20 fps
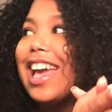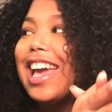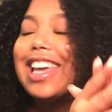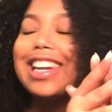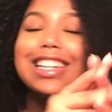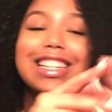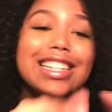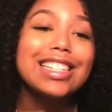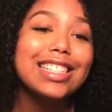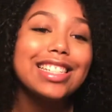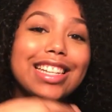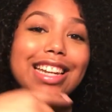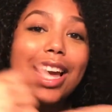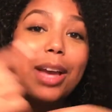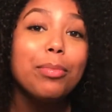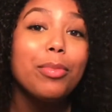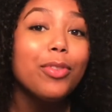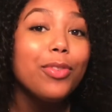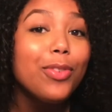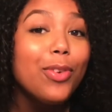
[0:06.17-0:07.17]
and it is the
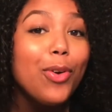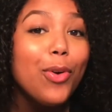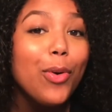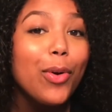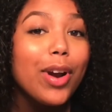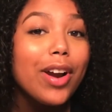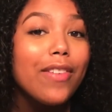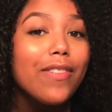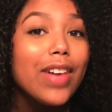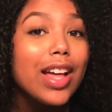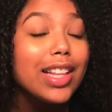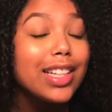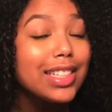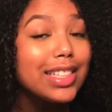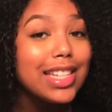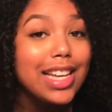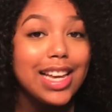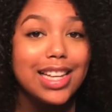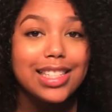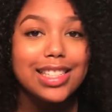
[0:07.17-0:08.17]
night before
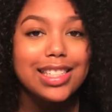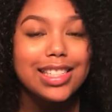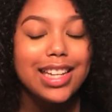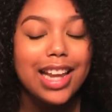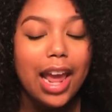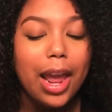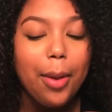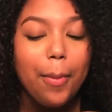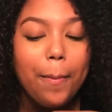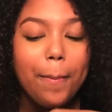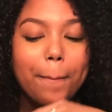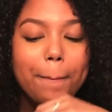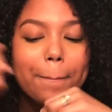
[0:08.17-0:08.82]
Valentine's Day,